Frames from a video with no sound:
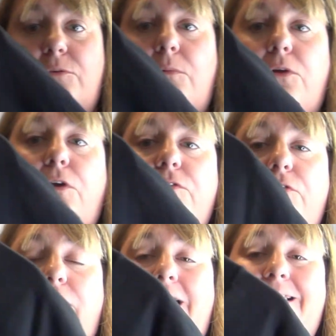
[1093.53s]
will go
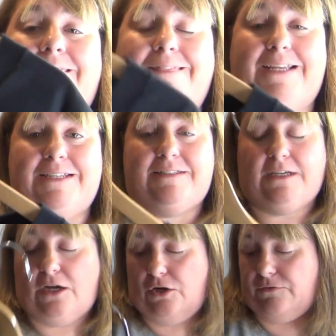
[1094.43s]
for at least
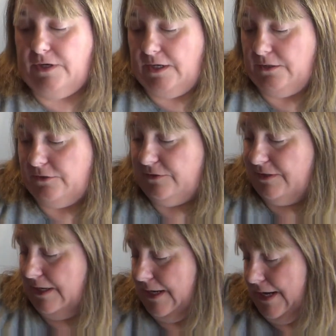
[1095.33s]

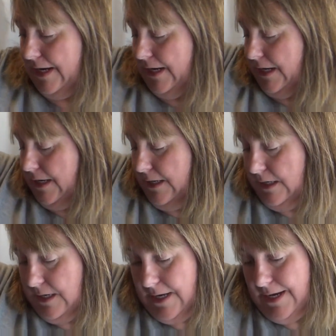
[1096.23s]
$100, and I
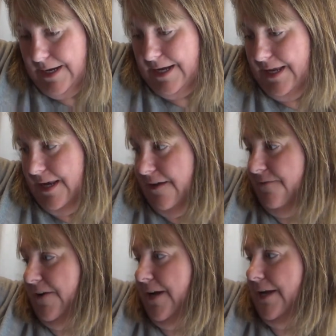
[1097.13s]
cannot
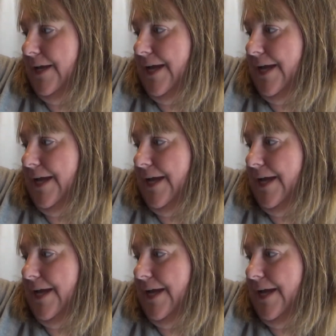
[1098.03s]
find